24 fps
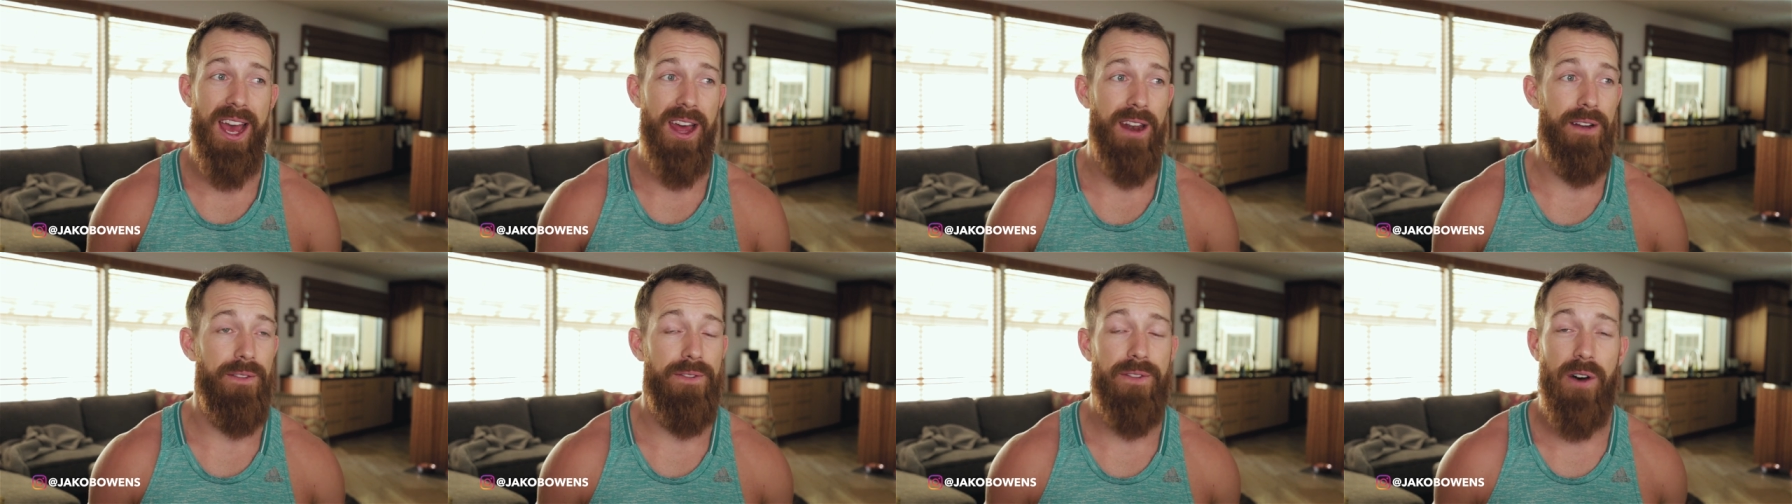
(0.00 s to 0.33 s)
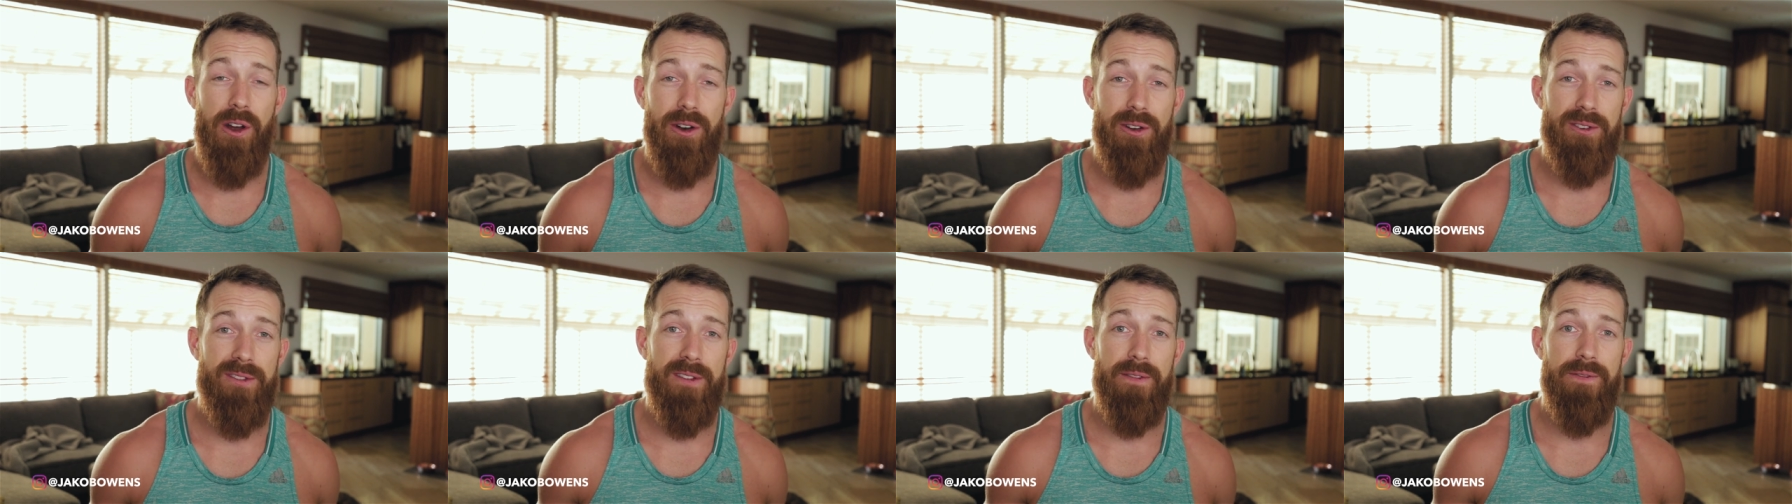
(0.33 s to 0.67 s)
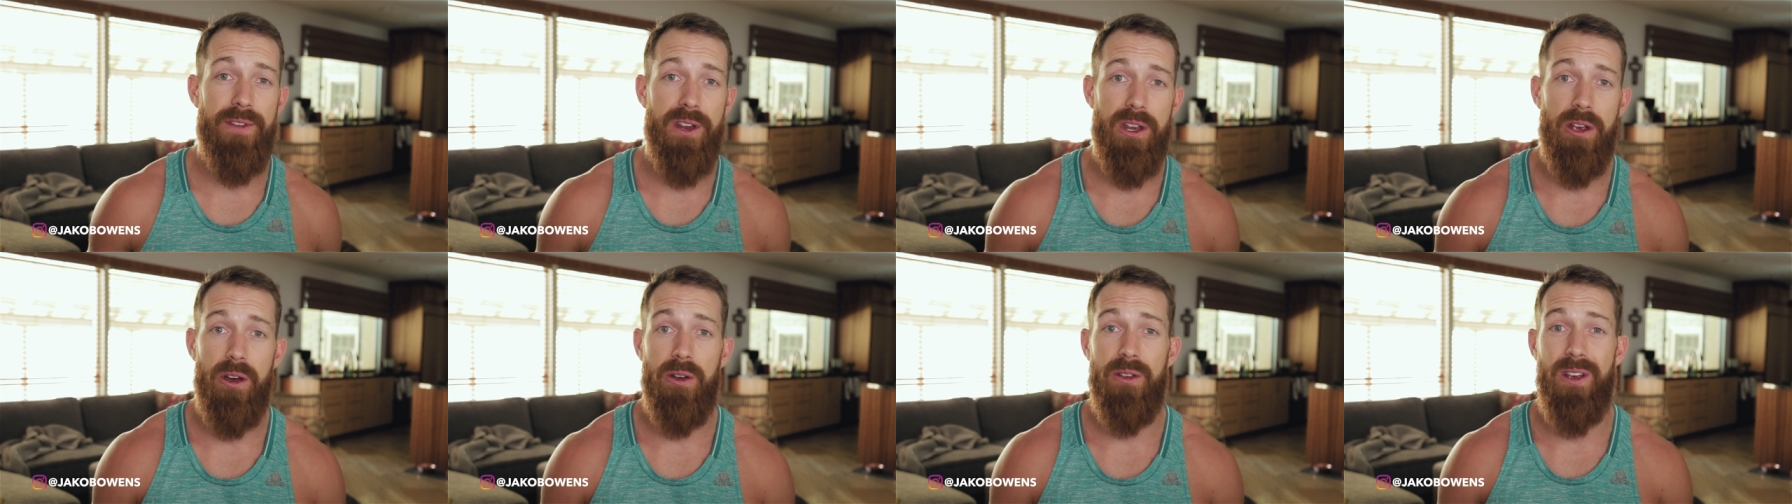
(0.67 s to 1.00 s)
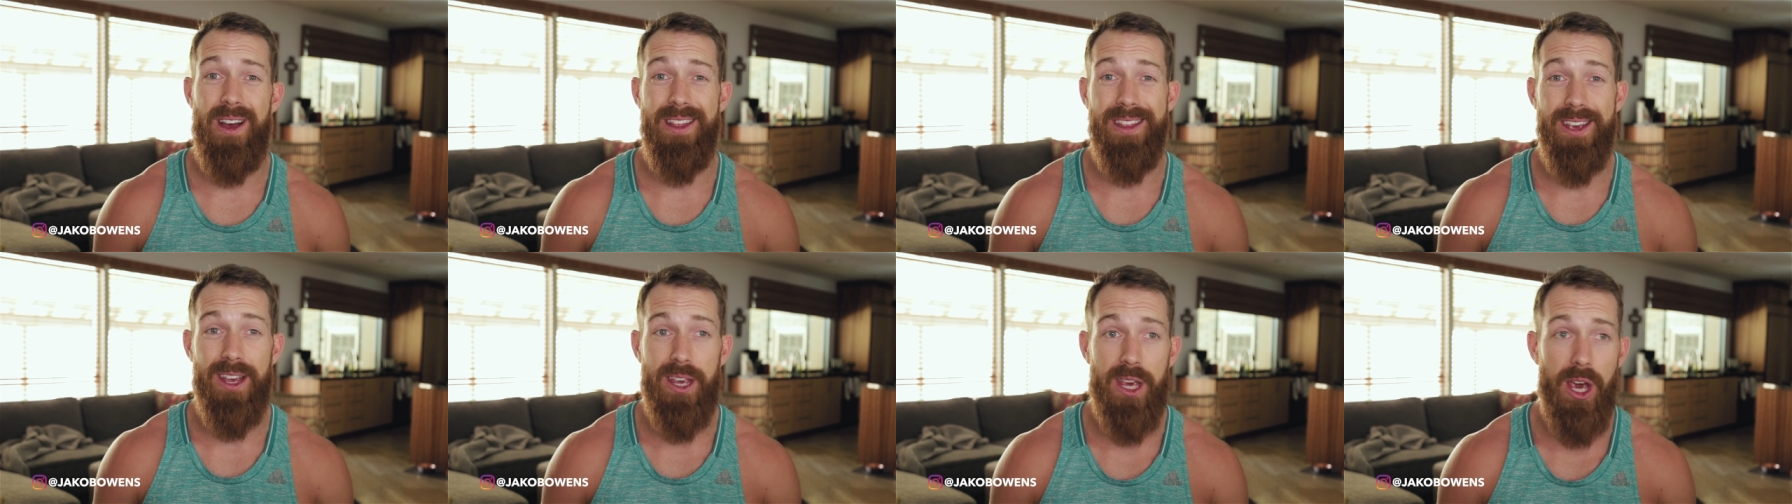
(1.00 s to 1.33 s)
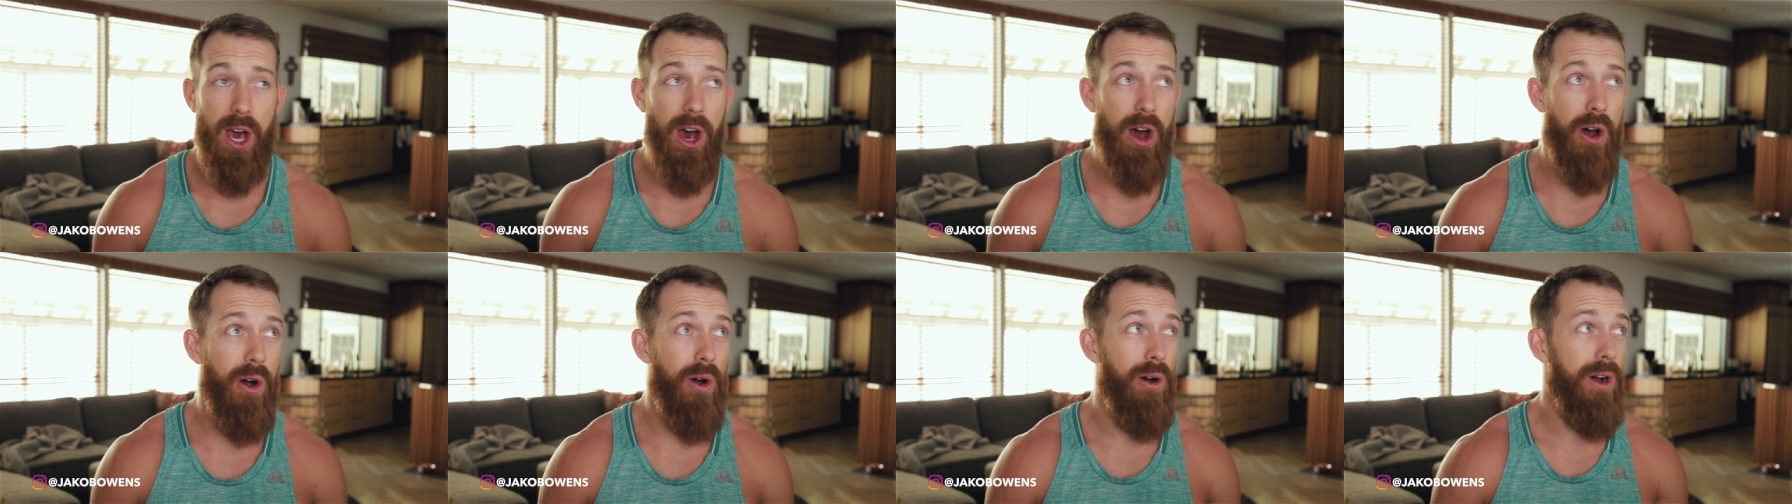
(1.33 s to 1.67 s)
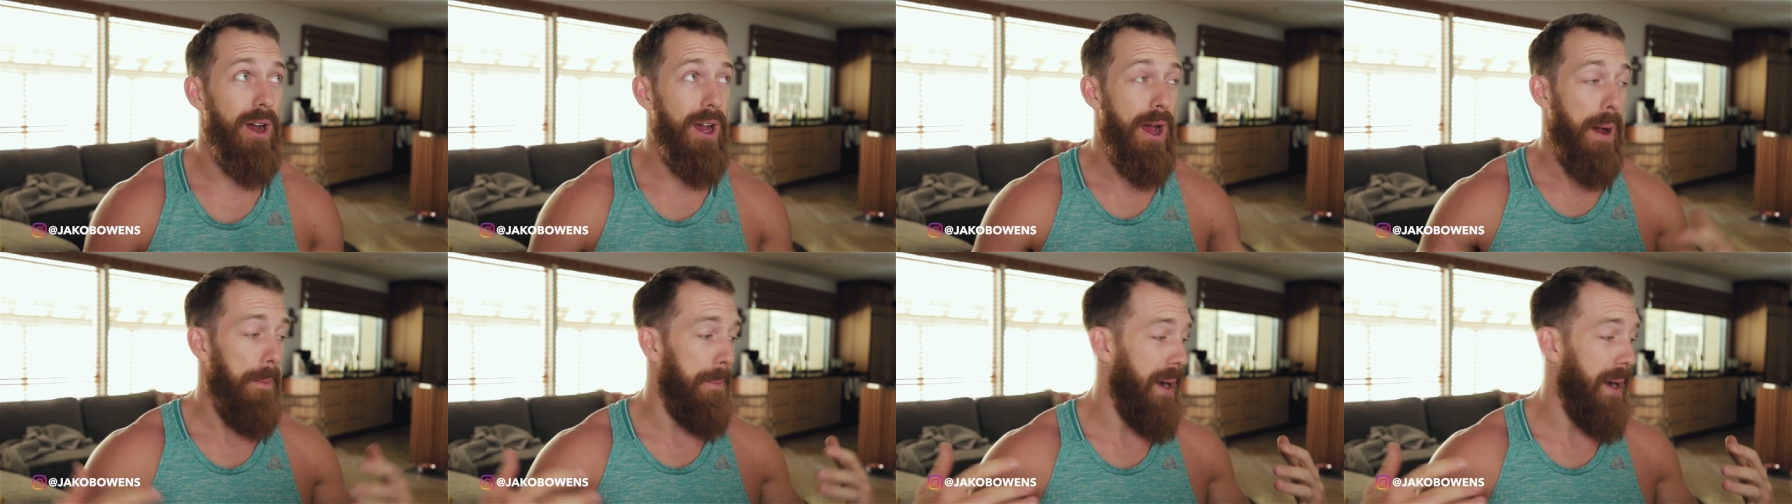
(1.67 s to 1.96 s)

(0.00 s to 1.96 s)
edit photos and videos on the go,